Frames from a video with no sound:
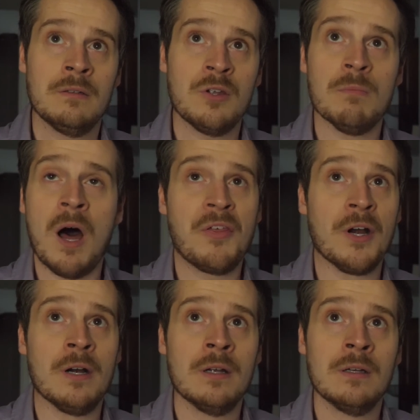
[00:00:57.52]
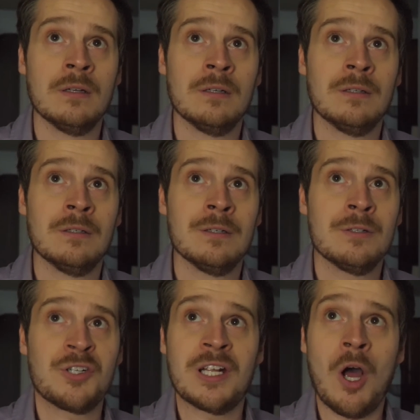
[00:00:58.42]
Your mother,
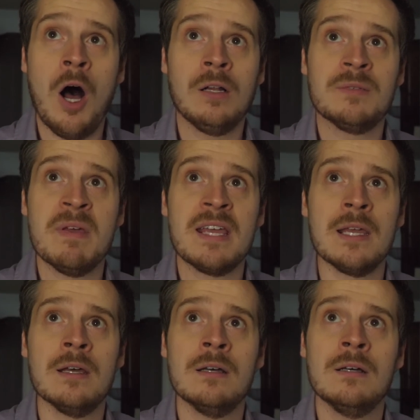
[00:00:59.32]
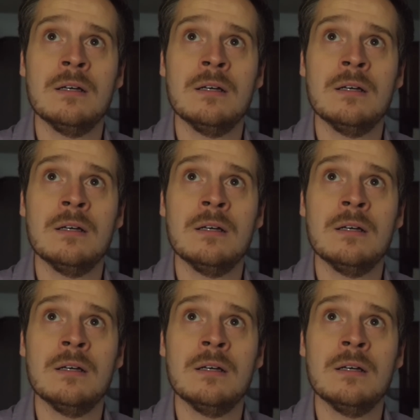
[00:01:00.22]
she called me.